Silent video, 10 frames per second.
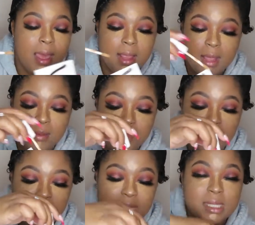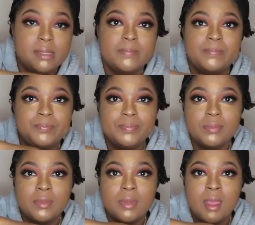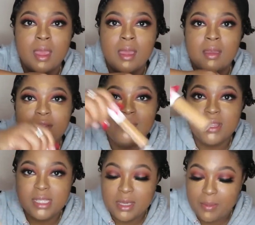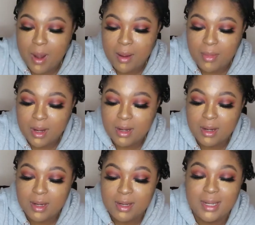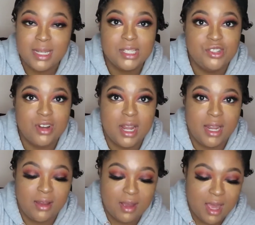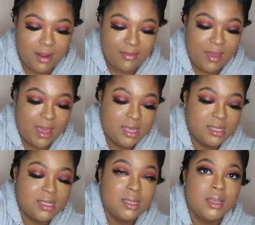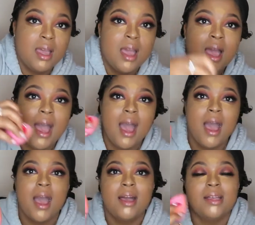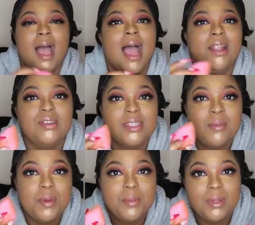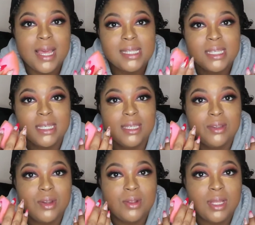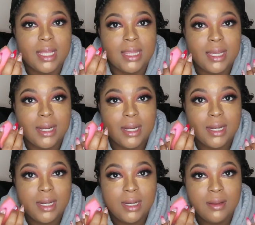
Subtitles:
And then because Fenty primer does dry down kind of fast, I know some people like to, you know, let their